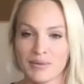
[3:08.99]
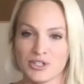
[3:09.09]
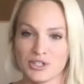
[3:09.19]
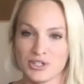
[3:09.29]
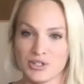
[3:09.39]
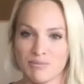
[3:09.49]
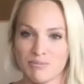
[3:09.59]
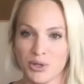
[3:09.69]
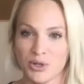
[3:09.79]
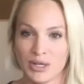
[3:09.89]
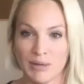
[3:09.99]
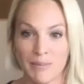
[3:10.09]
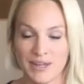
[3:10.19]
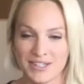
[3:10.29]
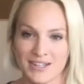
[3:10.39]
just building my
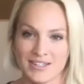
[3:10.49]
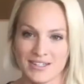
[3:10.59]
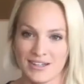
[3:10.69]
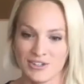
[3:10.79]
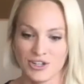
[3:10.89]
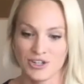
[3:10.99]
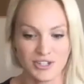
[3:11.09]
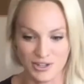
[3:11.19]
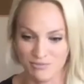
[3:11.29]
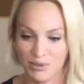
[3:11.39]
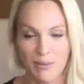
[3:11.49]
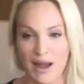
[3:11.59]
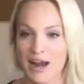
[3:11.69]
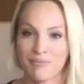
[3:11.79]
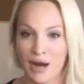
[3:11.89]
business just
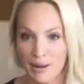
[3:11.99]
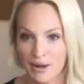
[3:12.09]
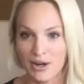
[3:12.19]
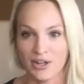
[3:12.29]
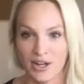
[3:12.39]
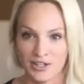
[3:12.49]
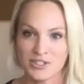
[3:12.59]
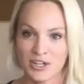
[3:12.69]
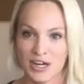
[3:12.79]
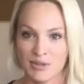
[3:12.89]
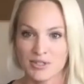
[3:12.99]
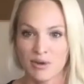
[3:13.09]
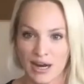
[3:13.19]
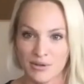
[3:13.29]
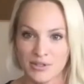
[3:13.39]
primarily on Instagram is where
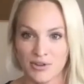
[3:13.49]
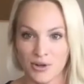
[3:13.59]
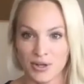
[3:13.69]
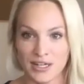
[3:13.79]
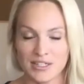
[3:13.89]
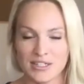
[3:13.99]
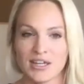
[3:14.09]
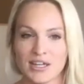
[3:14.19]
I was focused